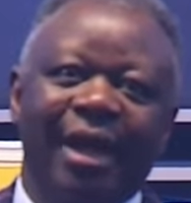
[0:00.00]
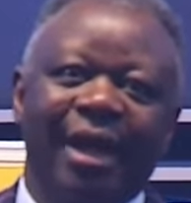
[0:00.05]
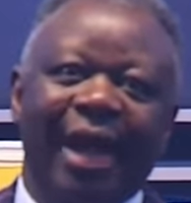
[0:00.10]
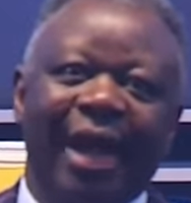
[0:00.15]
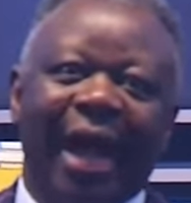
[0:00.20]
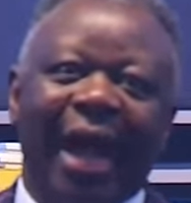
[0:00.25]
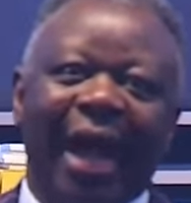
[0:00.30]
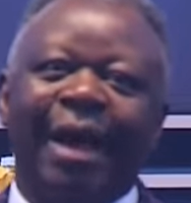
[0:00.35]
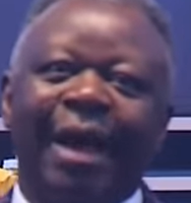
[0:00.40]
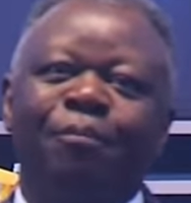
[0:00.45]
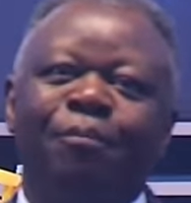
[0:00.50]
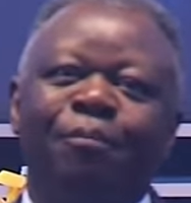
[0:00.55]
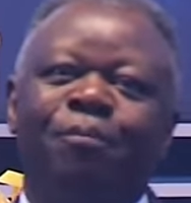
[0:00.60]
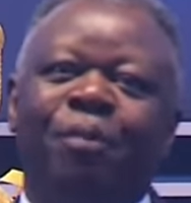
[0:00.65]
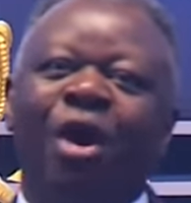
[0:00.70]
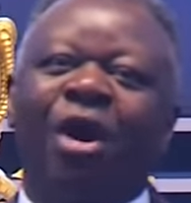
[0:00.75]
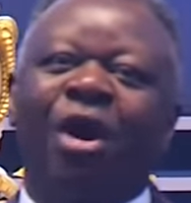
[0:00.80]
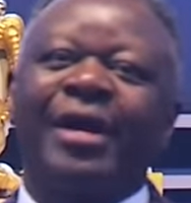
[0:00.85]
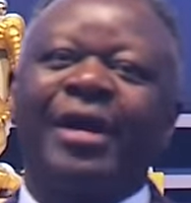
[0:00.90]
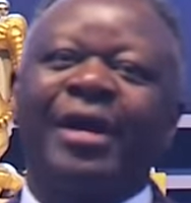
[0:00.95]
I am
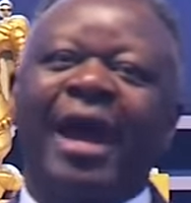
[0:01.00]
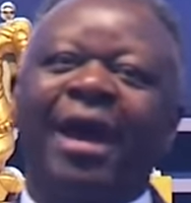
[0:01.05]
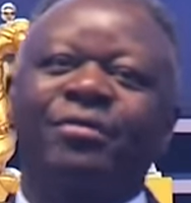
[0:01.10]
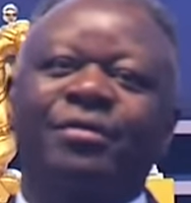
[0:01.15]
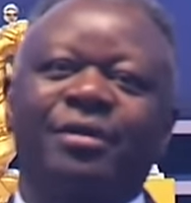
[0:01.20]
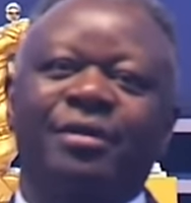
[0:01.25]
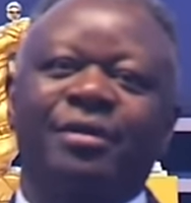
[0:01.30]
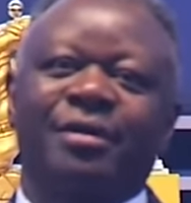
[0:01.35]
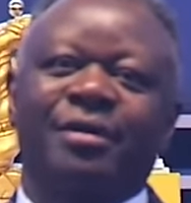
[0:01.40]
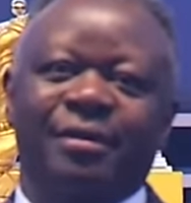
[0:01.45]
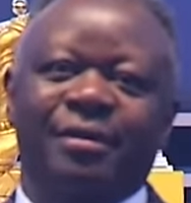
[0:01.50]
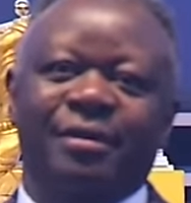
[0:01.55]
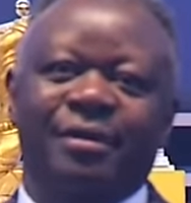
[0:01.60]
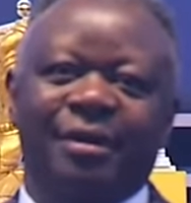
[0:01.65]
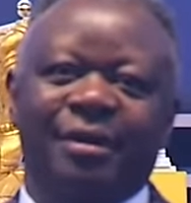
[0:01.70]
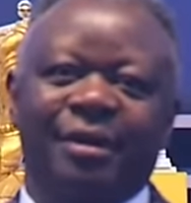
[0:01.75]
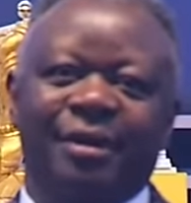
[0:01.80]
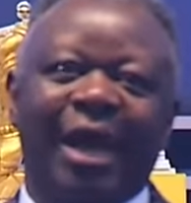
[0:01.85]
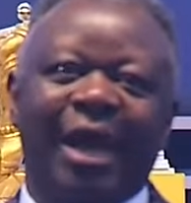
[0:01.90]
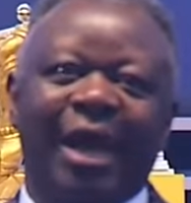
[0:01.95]
poured out
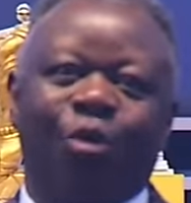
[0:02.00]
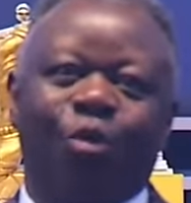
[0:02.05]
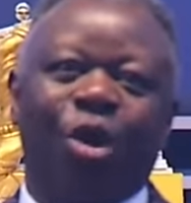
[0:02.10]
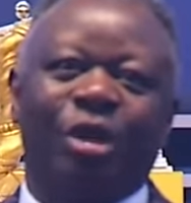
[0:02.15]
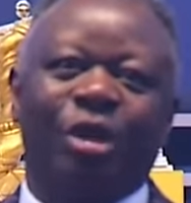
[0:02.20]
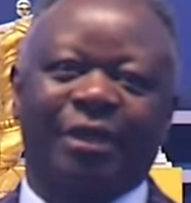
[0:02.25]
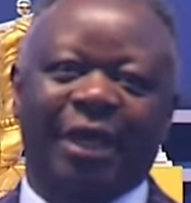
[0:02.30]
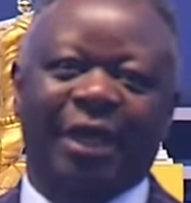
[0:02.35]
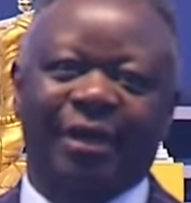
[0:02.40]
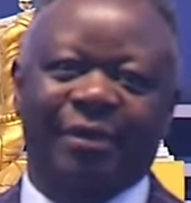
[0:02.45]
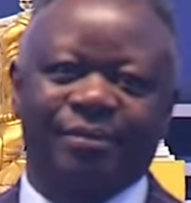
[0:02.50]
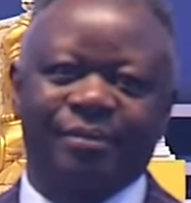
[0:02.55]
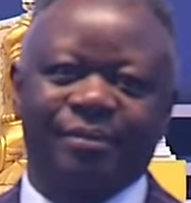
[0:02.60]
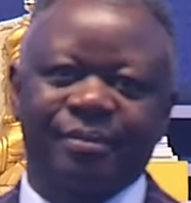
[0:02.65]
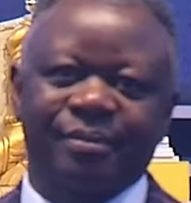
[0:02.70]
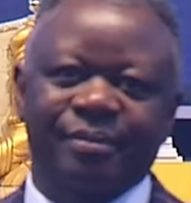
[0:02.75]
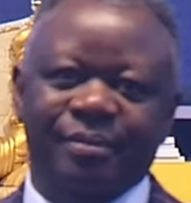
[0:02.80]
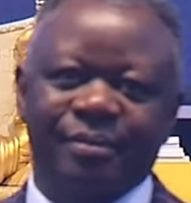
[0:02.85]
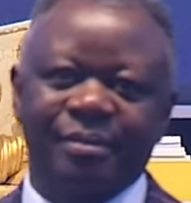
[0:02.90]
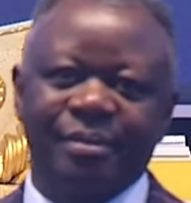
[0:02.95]
like water
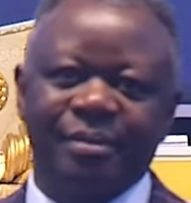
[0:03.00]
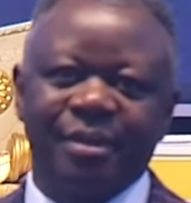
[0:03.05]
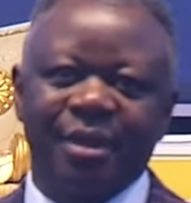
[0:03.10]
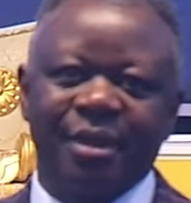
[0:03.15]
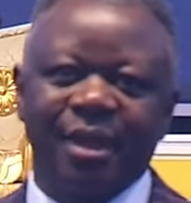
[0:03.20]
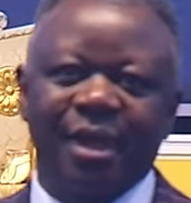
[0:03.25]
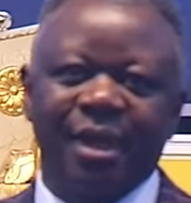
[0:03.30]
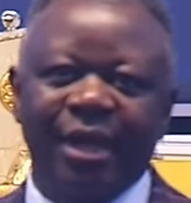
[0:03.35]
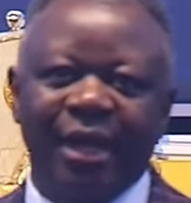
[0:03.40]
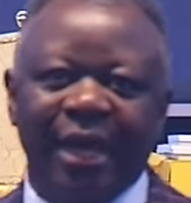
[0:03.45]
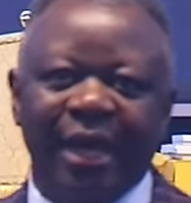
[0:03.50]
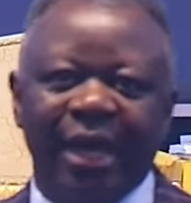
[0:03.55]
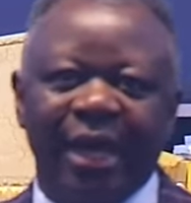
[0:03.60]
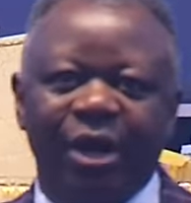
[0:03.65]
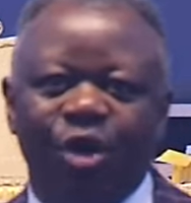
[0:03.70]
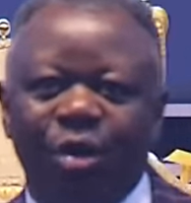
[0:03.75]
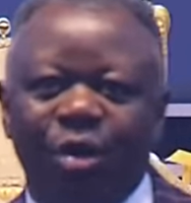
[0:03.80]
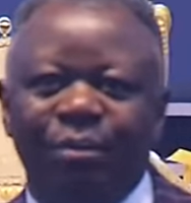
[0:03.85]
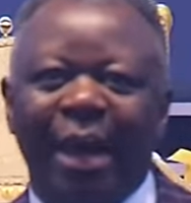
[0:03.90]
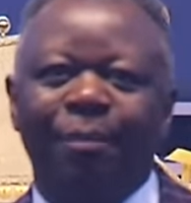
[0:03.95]
and
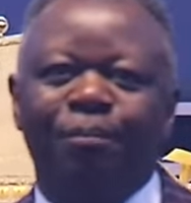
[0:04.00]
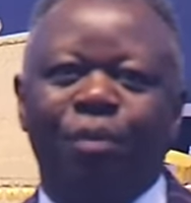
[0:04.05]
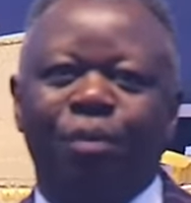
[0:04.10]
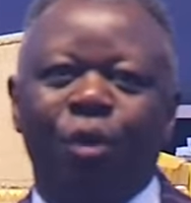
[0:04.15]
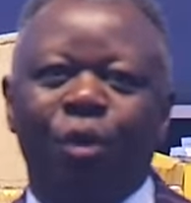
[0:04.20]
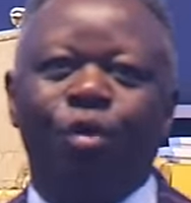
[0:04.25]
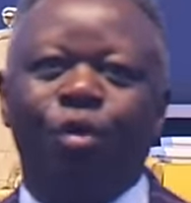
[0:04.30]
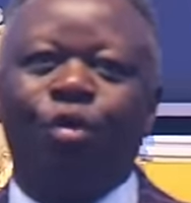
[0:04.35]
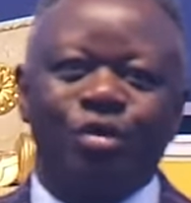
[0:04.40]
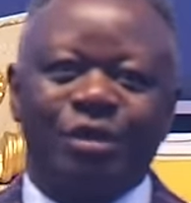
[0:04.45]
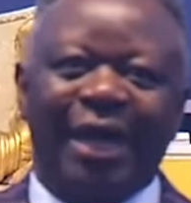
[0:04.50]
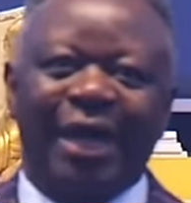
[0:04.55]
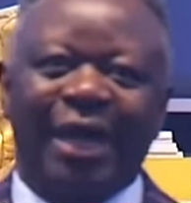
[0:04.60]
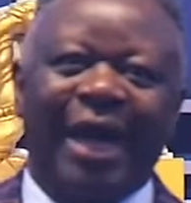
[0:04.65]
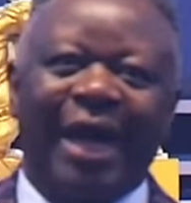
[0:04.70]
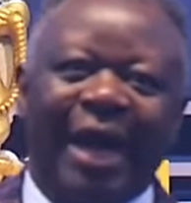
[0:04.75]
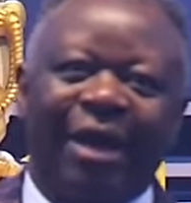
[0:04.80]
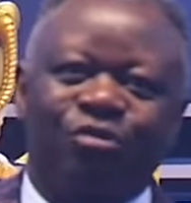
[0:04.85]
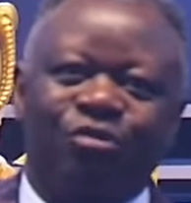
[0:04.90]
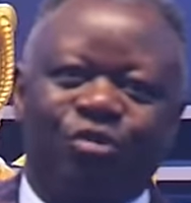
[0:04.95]
all my bones
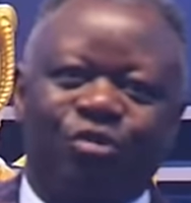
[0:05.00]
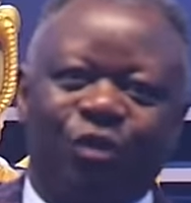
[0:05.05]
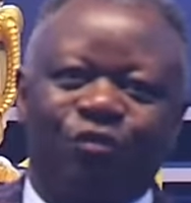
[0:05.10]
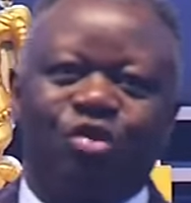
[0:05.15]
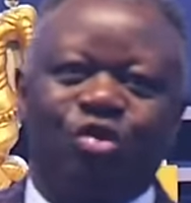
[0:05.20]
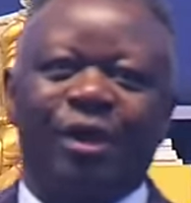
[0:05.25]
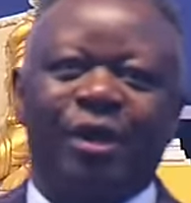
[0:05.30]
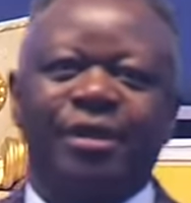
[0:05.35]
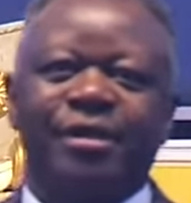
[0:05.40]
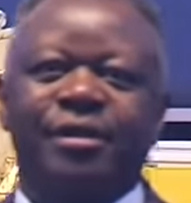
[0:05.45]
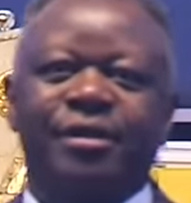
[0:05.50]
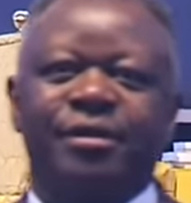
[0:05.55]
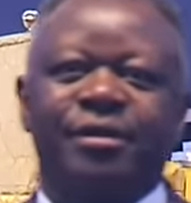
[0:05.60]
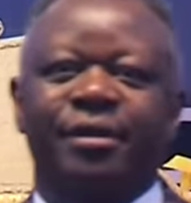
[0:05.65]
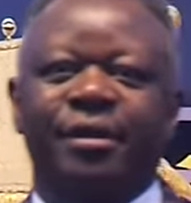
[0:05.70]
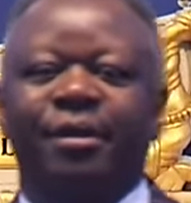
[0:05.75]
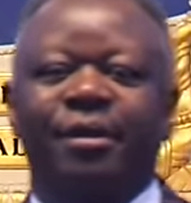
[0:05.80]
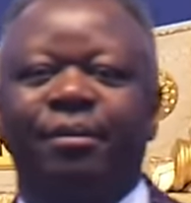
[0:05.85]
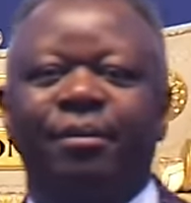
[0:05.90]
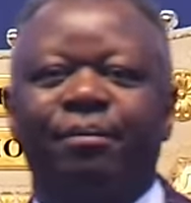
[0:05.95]
are out of joint.
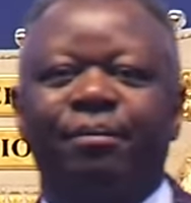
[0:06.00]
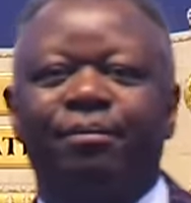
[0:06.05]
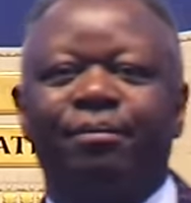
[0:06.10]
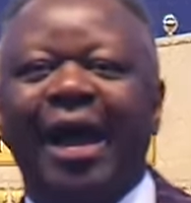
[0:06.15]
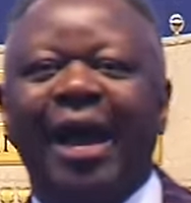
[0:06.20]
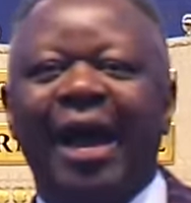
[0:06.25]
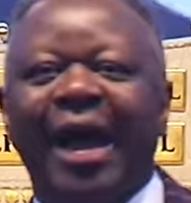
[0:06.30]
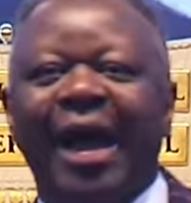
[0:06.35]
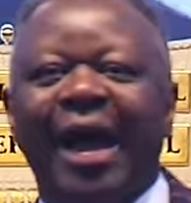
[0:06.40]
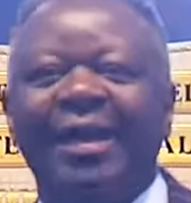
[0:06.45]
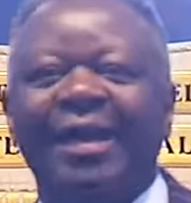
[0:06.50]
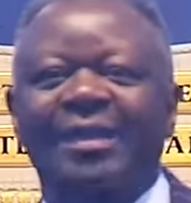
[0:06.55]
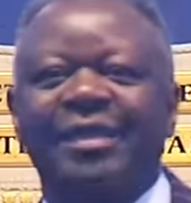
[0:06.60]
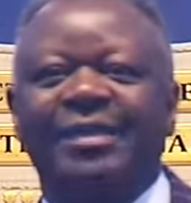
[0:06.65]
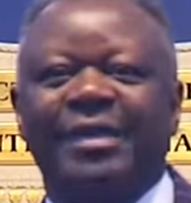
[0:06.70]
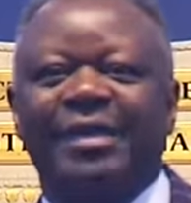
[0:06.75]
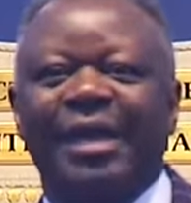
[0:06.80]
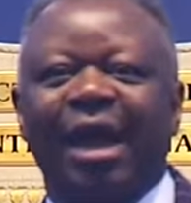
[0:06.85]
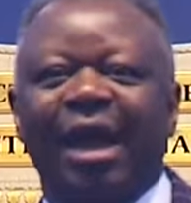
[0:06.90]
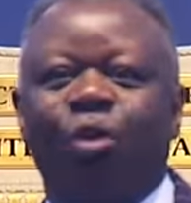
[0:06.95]
My heart
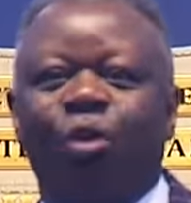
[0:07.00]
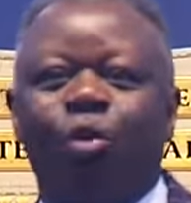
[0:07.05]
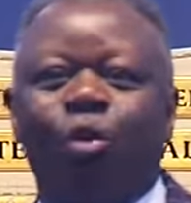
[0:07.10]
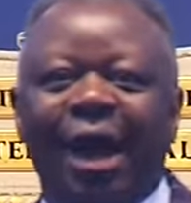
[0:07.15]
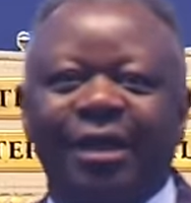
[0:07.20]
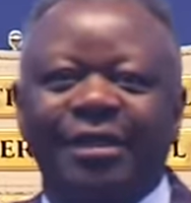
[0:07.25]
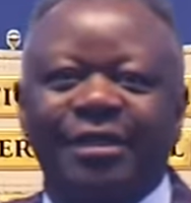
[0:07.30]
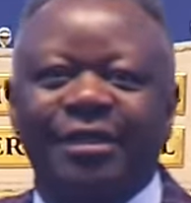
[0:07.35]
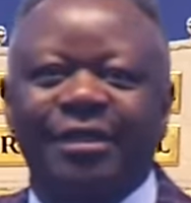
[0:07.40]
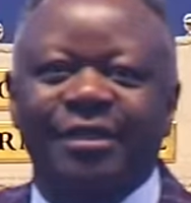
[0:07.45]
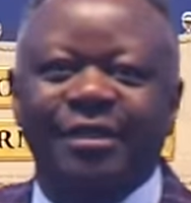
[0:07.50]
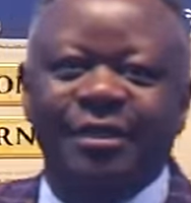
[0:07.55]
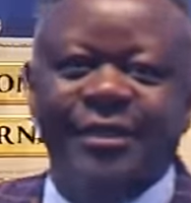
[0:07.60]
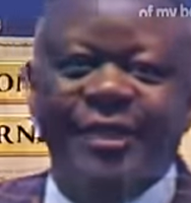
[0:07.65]
is like wax.